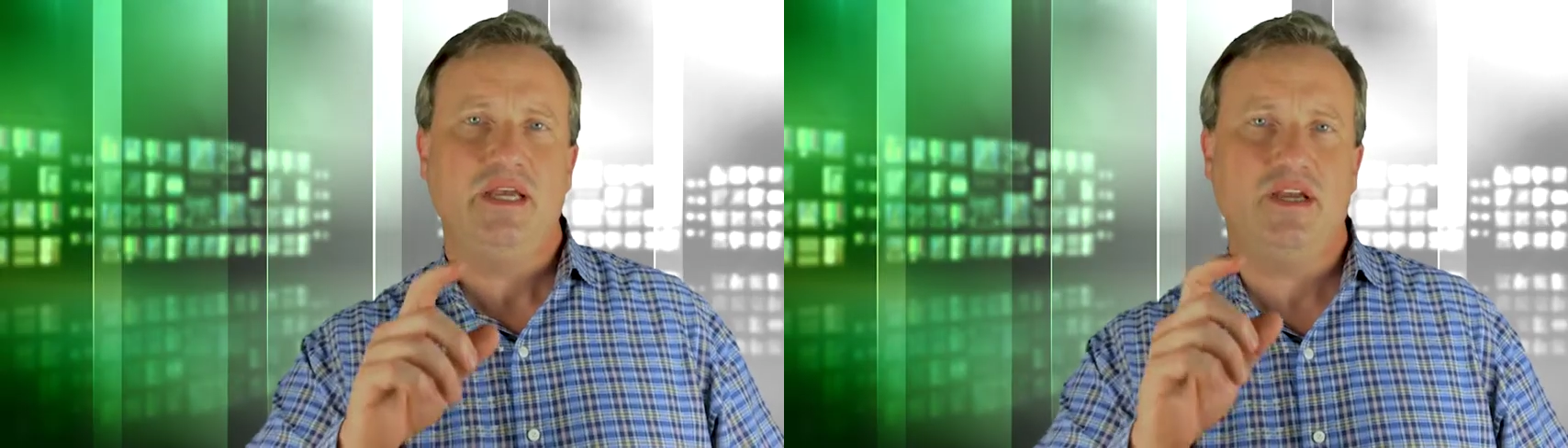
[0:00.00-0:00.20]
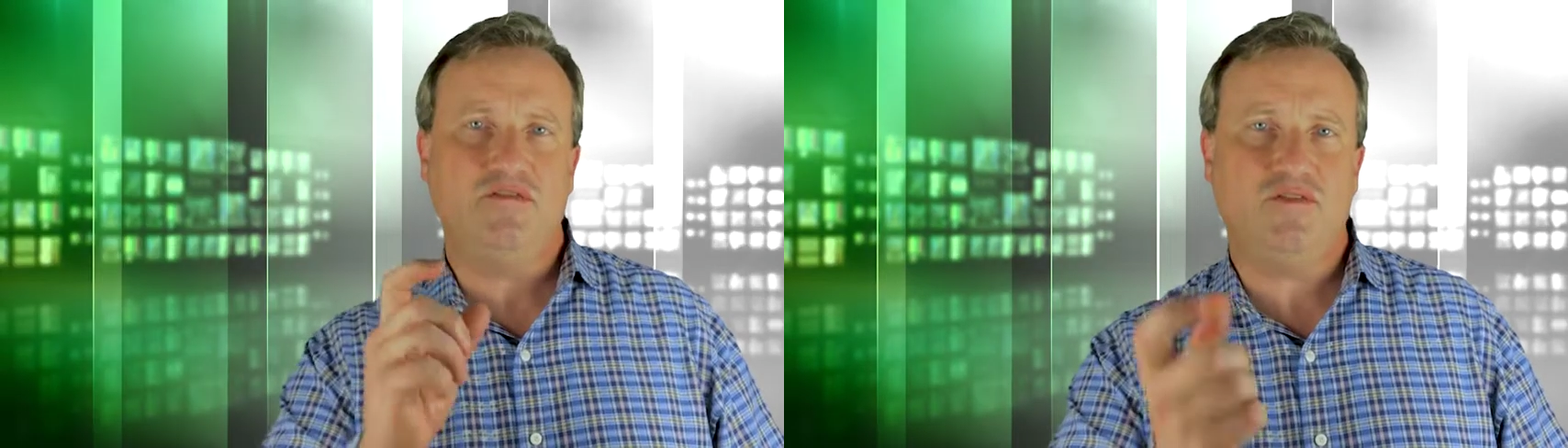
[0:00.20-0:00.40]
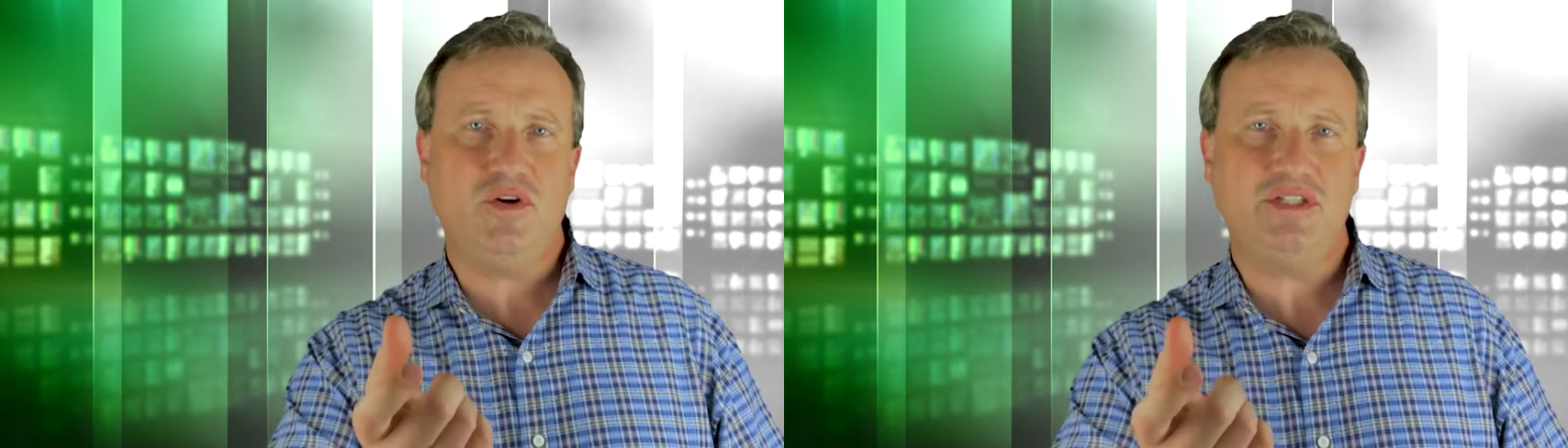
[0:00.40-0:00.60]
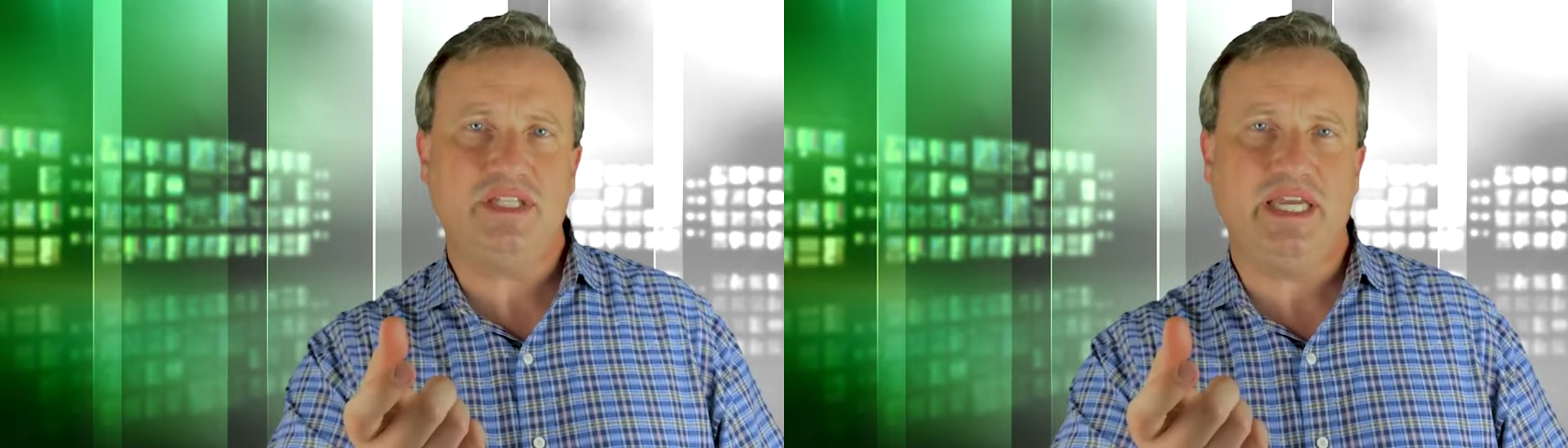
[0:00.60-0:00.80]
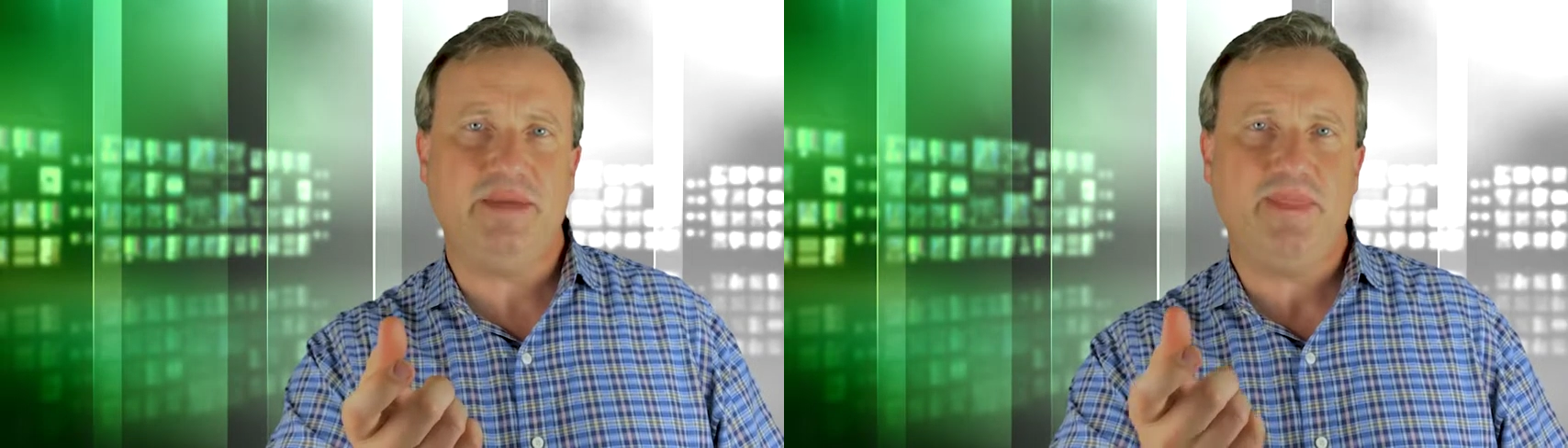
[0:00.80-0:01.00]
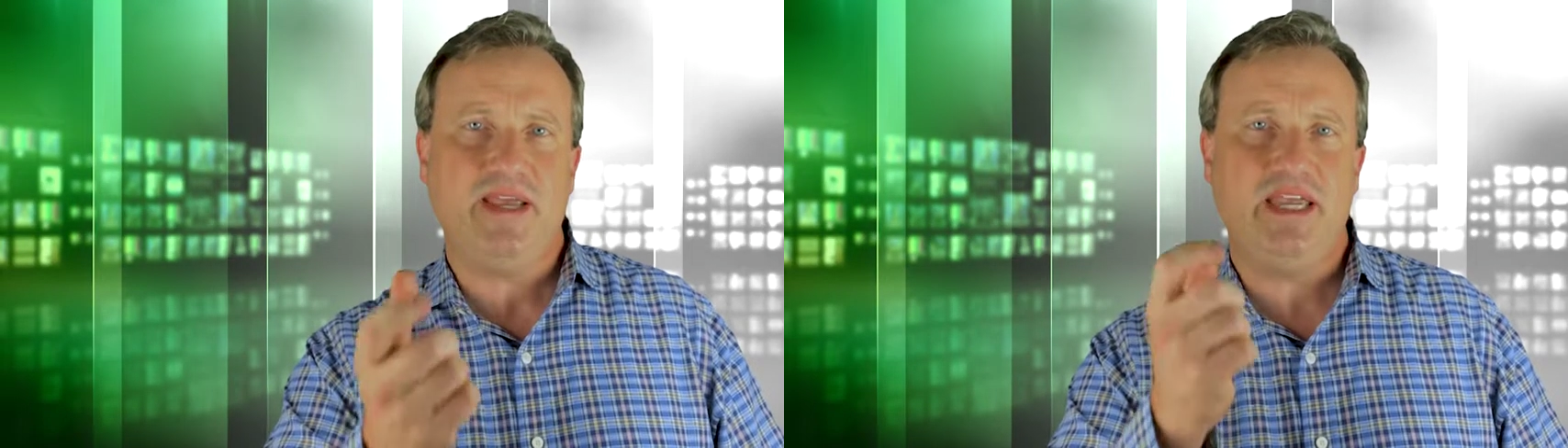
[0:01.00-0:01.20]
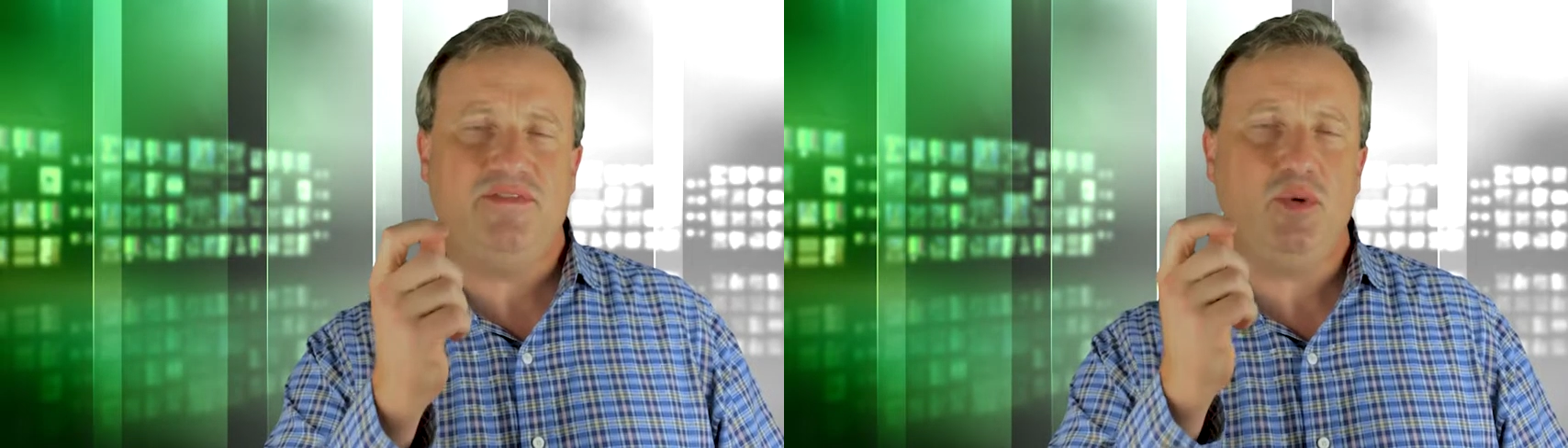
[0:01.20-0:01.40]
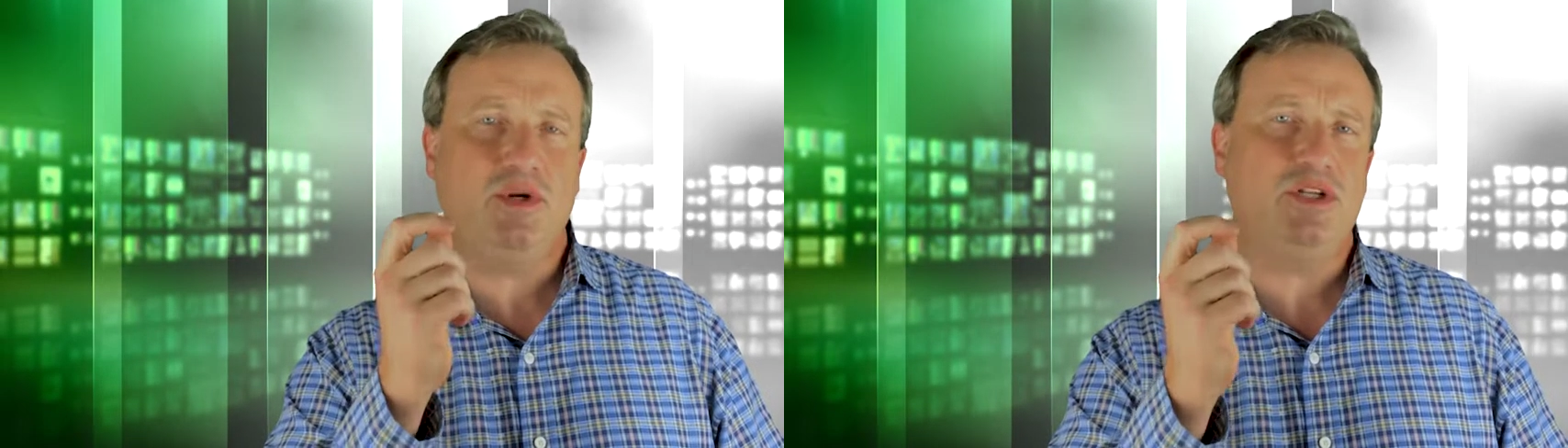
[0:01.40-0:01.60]
Conversely,
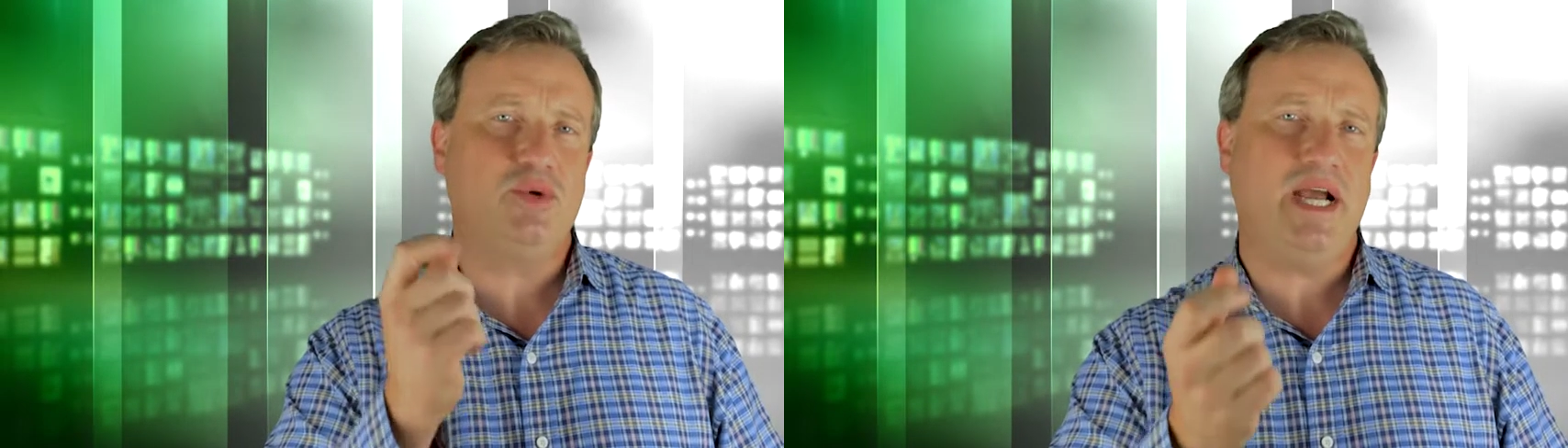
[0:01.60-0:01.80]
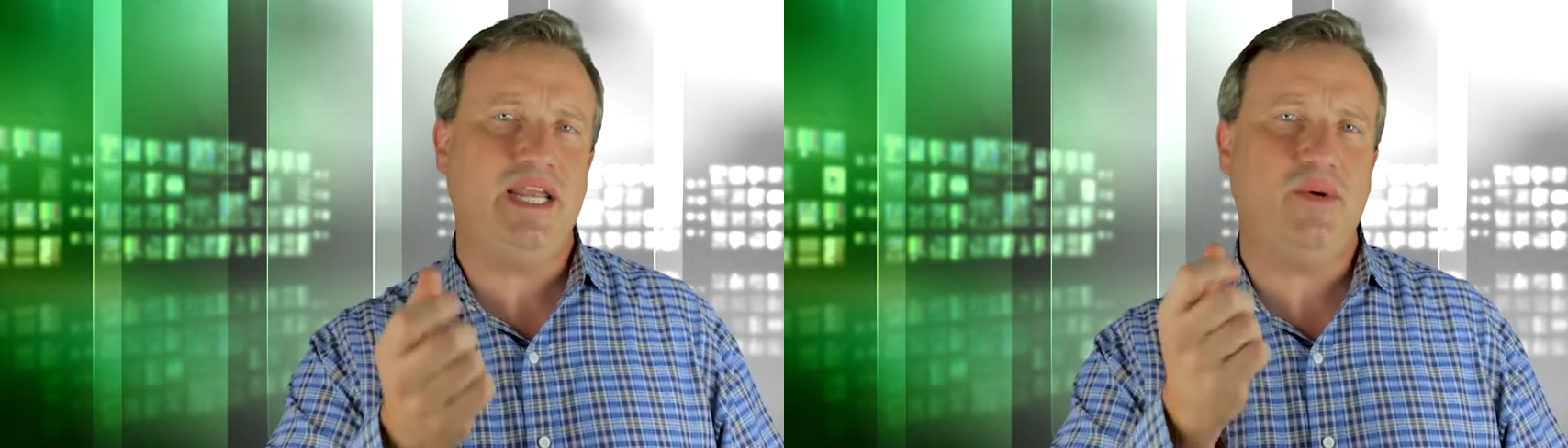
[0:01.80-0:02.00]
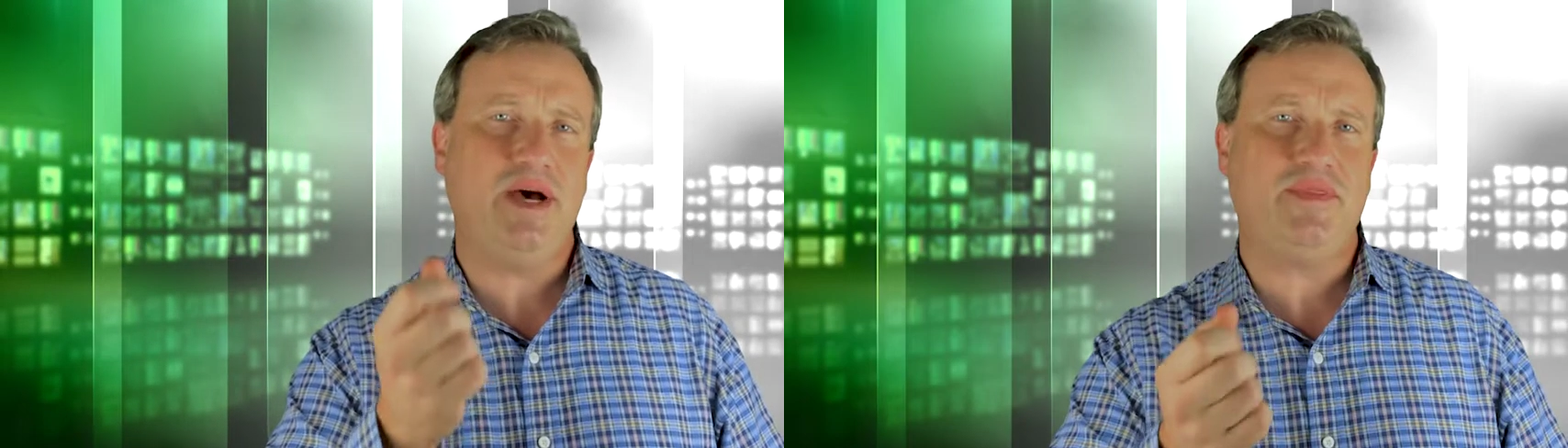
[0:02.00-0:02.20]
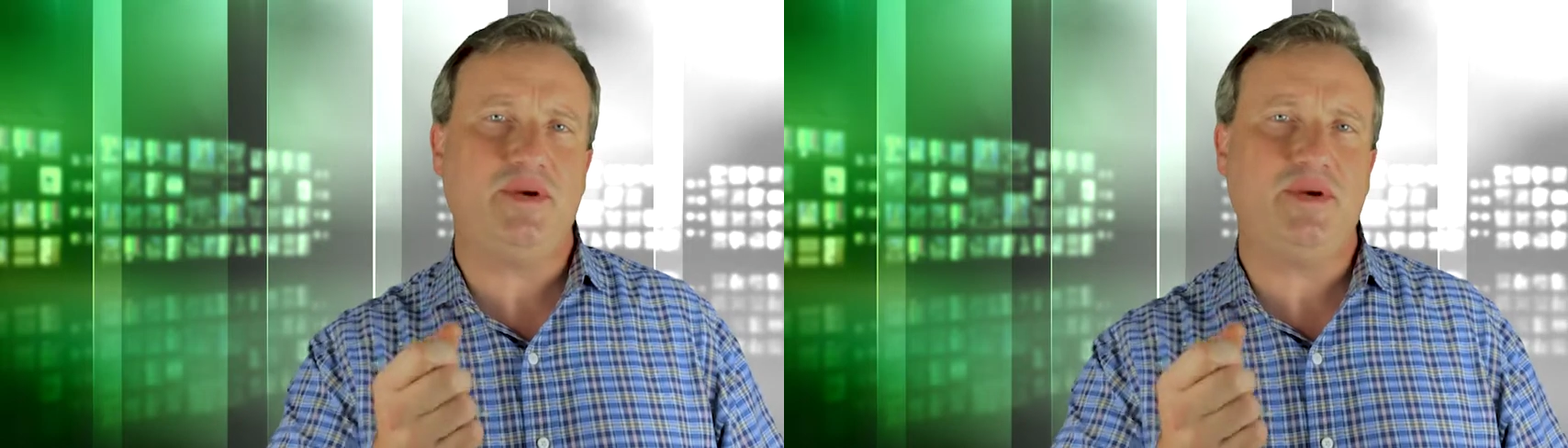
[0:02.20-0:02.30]
if you were to try to go out